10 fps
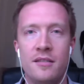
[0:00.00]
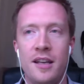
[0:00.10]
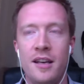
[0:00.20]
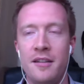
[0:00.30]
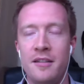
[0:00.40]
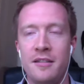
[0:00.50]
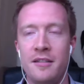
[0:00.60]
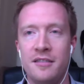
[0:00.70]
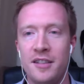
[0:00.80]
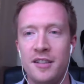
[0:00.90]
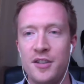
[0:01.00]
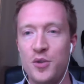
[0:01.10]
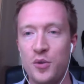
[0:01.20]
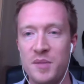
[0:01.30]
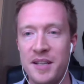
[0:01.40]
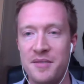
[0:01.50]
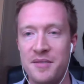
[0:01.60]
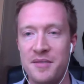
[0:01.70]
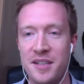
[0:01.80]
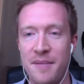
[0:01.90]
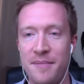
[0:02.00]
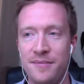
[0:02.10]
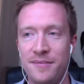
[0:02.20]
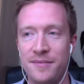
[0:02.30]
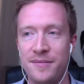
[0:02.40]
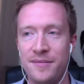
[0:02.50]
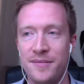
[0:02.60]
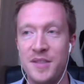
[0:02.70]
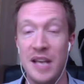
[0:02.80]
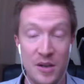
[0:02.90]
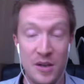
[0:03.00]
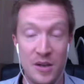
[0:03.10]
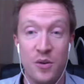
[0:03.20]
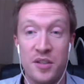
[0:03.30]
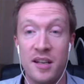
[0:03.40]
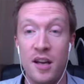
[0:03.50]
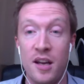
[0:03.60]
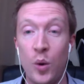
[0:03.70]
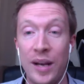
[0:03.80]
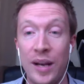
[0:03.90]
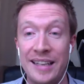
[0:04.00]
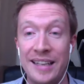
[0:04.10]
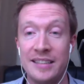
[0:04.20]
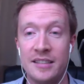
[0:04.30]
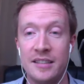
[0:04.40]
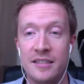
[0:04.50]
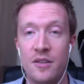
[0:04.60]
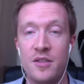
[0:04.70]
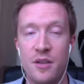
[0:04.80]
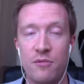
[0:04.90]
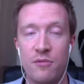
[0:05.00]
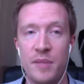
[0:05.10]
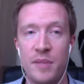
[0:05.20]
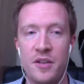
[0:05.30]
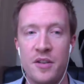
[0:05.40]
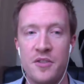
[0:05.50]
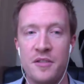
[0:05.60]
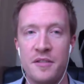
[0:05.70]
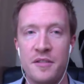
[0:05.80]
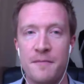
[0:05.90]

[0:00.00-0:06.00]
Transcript: in a short space of time in order to learn quickly? Mm-hmm. Those are the 3 big questions.